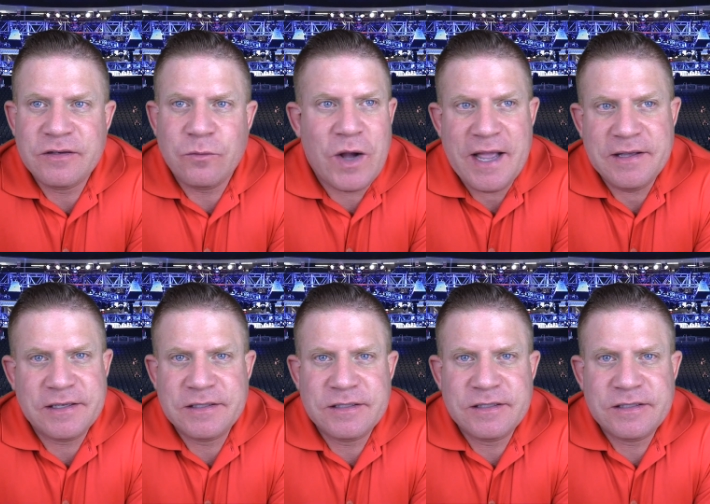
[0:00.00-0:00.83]
Why?
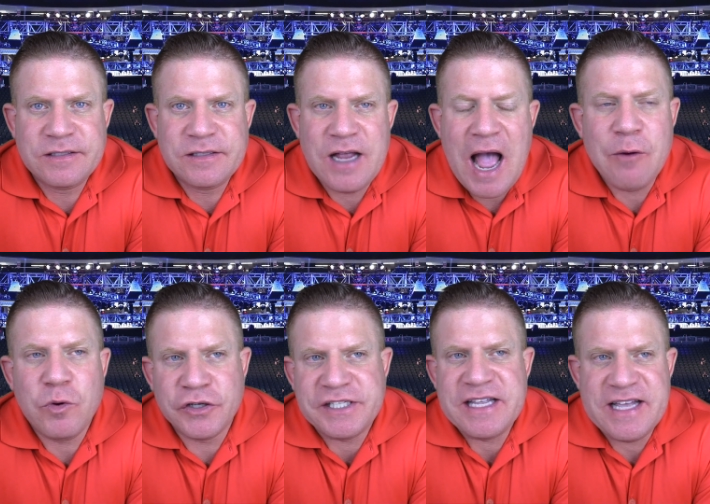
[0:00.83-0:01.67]
I
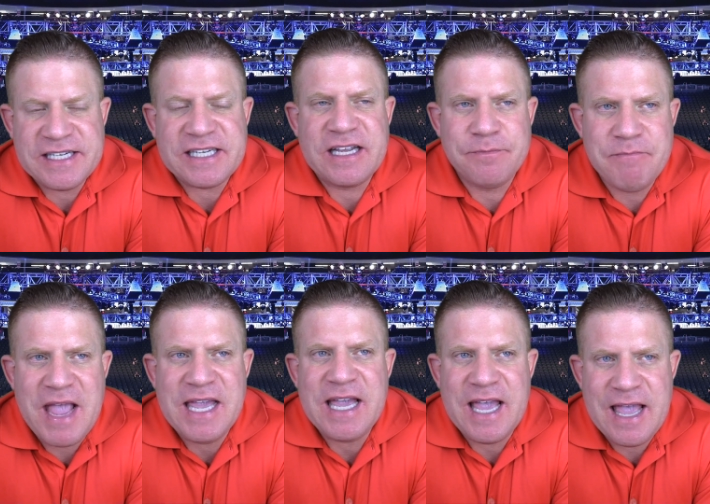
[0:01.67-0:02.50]
will say this:
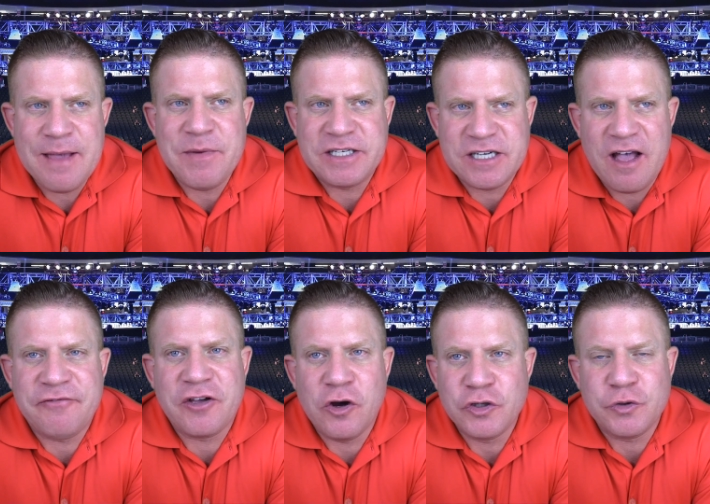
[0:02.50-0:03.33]
making him a
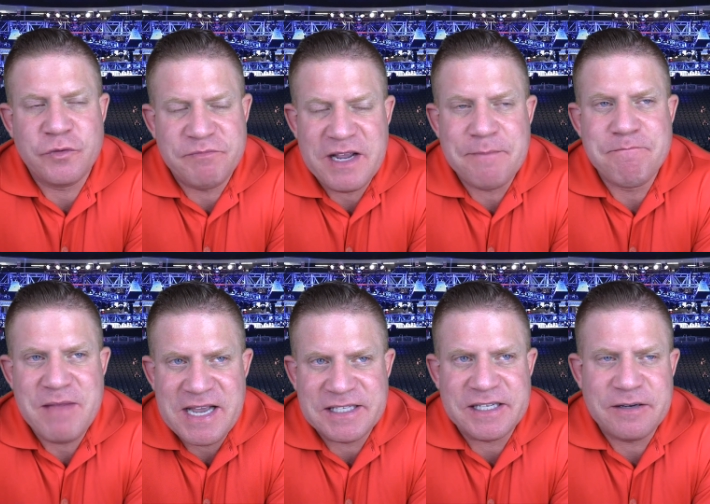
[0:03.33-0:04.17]
TUF coach would be
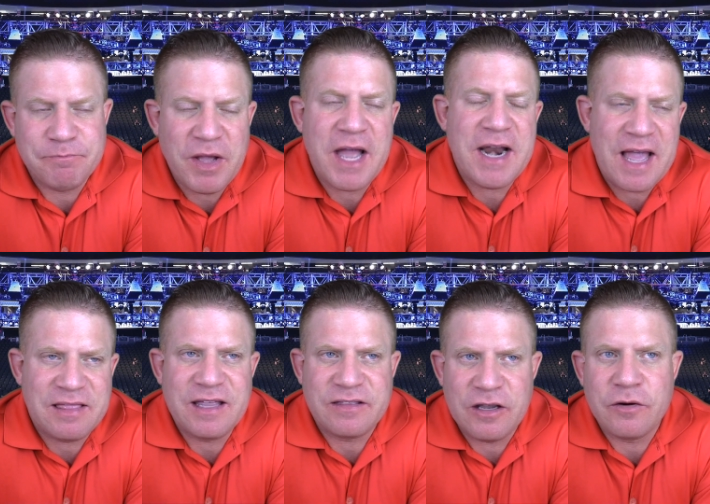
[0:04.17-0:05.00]
amazing. But I
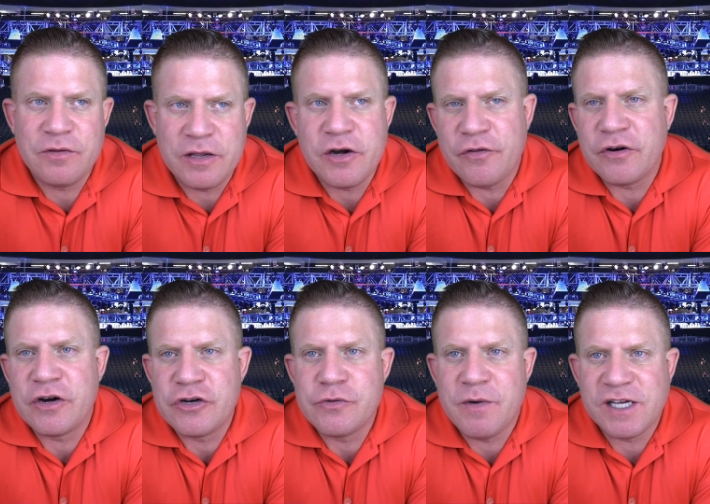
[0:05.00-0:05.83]
think they're, you know, they're
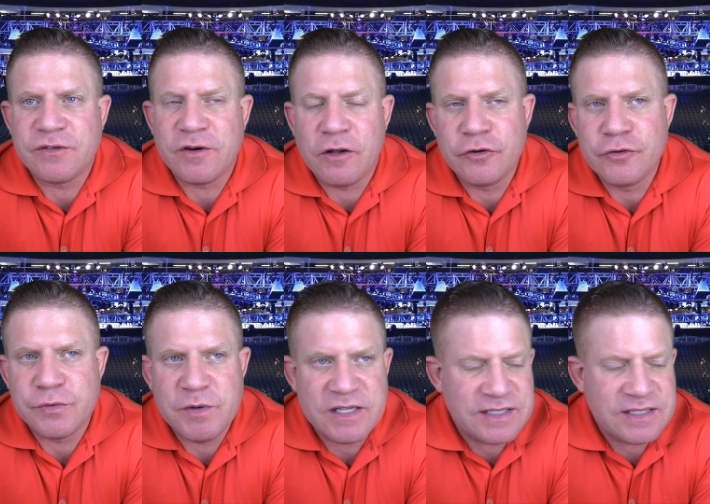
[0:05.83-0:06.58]
going to do Masvidal and Usman.